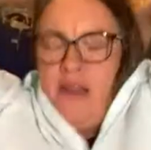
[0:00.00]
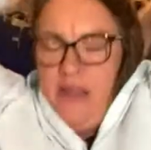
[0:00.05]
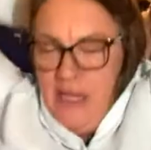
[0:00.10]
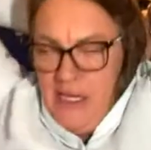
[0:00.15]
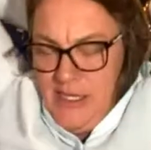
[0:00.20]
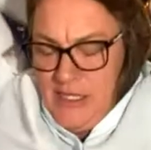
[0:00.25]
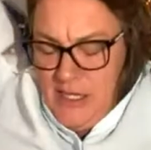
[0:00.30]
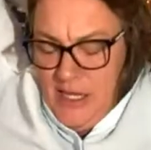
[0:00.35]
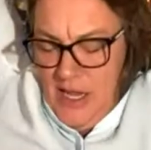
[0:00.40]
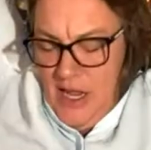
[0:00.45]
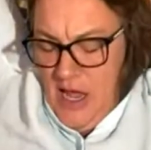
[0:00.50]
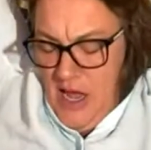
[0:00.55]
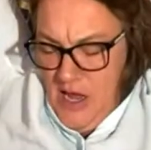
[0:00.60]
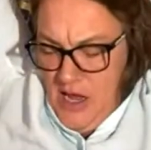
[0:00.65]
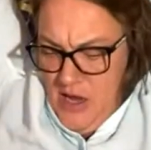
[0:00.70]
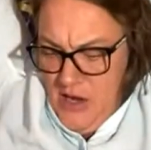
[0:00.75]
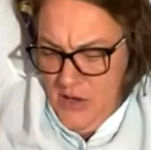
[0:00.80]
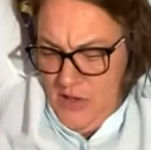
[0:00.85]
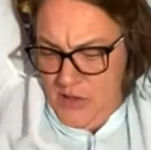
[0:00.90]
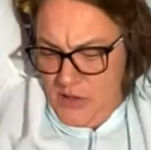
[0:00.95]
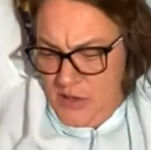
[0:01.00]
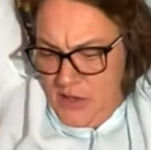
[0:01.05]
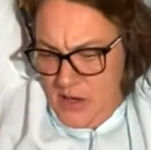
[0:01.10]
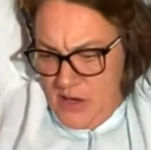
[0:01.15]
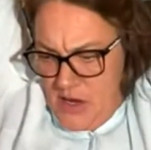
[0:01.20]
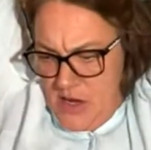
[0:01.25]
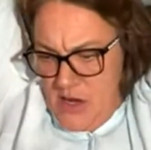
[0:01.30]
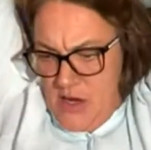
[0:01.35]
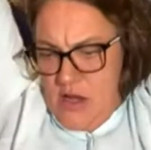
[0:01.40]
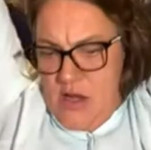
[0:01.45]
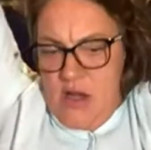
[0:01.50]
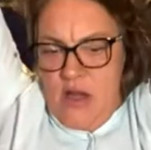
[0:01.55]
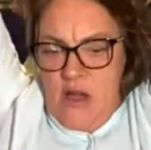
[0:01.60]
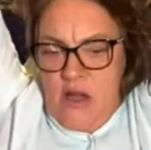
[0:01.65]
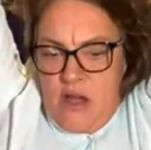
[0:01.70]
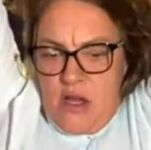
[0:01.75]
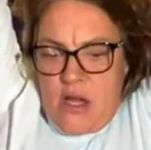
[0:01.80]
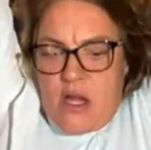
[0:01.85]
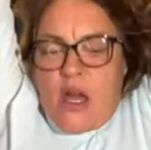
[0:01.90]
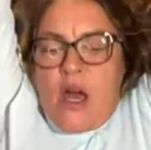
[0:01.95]
of these clothes
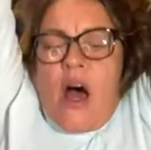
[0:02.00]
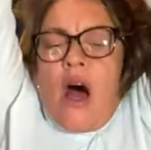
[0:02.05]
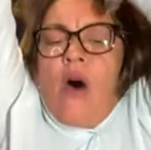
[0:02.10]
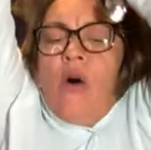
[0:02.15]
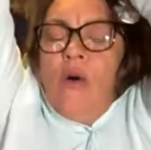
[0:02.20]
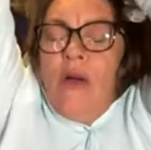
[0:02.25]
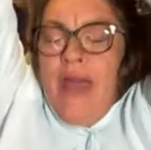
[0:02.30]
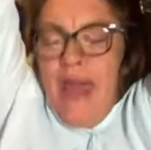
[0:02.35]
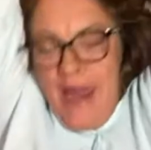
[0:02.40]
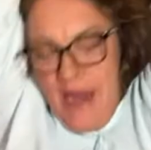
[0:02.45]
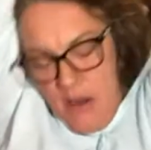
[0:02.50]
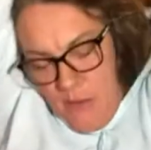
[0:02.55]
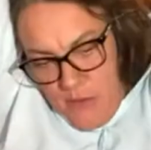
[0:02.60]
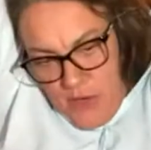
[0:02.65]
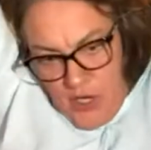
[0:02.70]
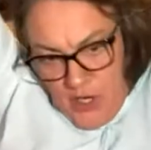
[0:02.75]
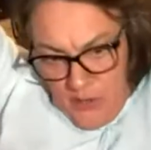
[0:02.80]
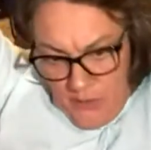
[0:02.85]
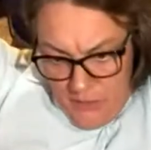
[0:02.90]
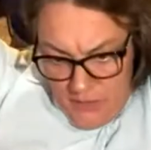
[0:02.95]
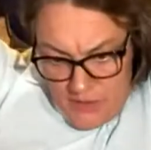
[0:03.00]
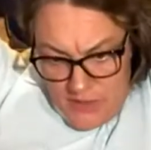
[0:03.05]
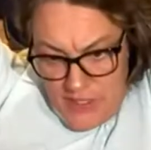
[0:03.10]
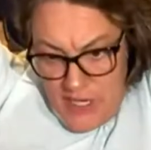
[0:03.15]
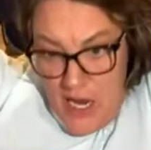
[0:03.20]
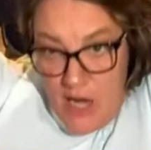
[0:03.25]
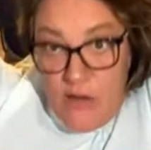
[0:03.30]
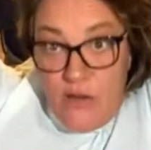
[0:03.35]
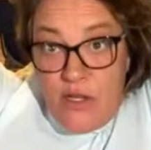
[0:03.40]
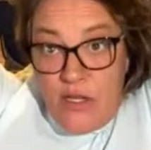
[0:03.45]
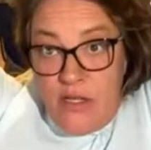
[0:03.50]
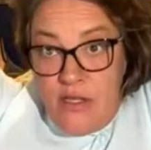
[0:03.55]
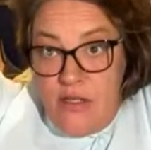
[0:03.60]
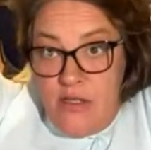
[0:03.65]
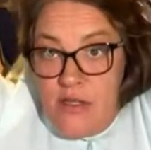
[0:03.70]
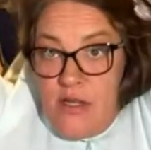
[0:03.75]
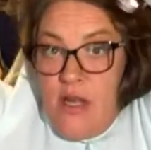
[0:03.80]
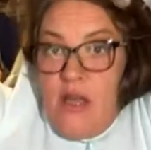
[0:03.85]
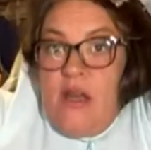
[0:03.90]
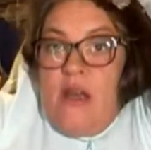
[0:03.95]
on camera. So
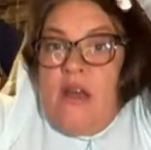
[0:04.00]
just